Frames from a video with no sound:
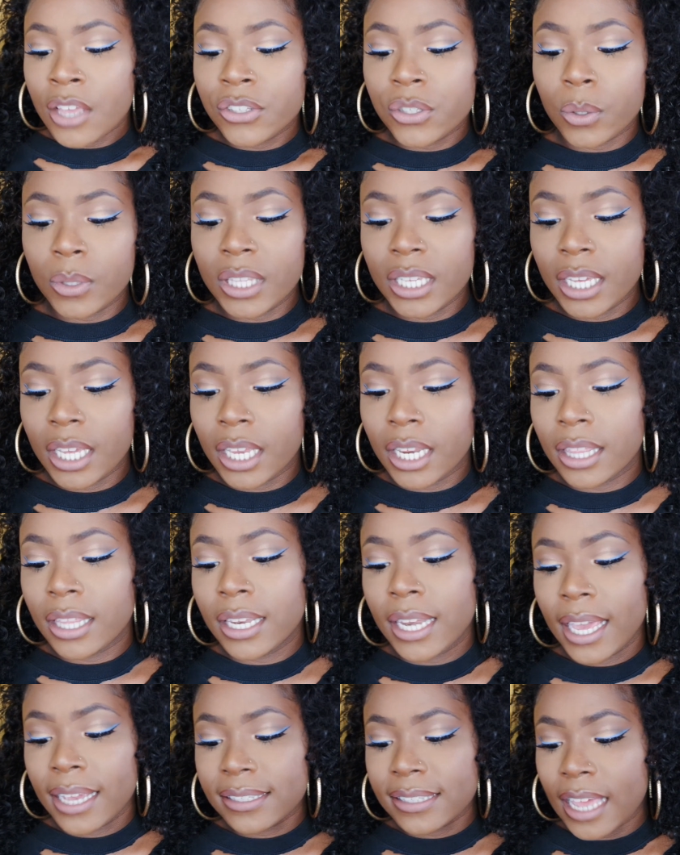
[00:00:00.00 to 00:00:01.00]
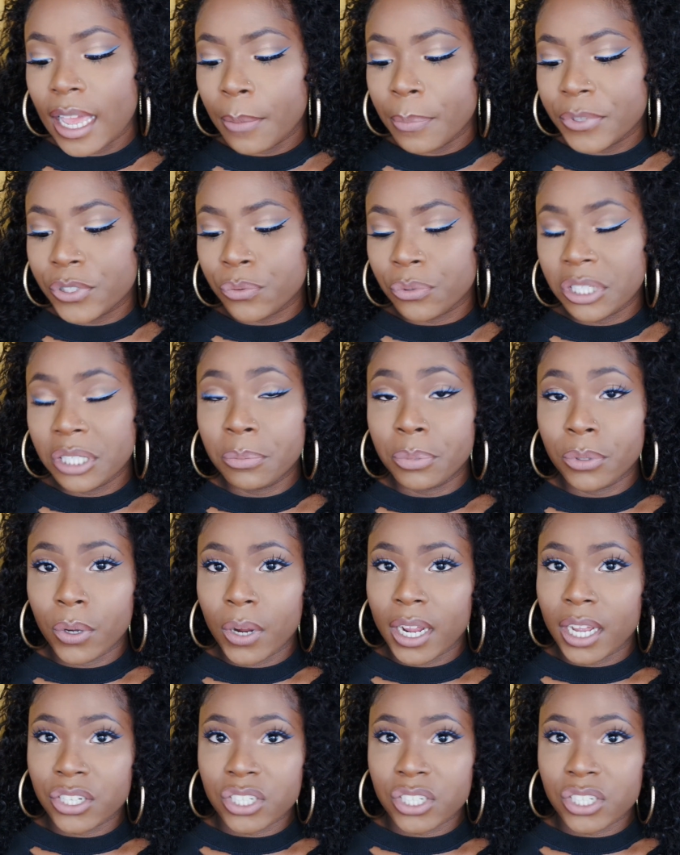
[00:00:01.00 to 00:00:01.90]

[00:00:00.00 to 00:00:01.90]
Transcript: So then in the next app, it's really boring.